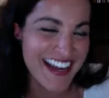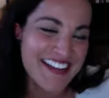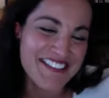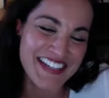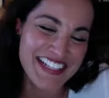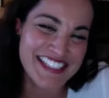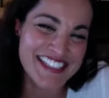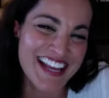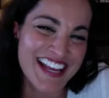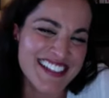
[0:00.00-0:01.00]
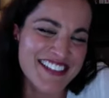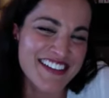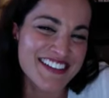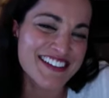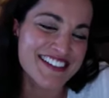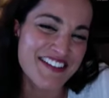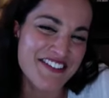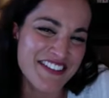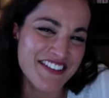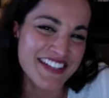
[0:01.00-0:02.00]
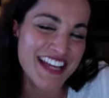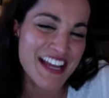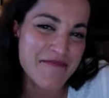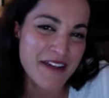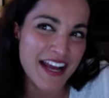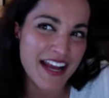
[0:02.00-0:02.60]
but it's not a favorite. But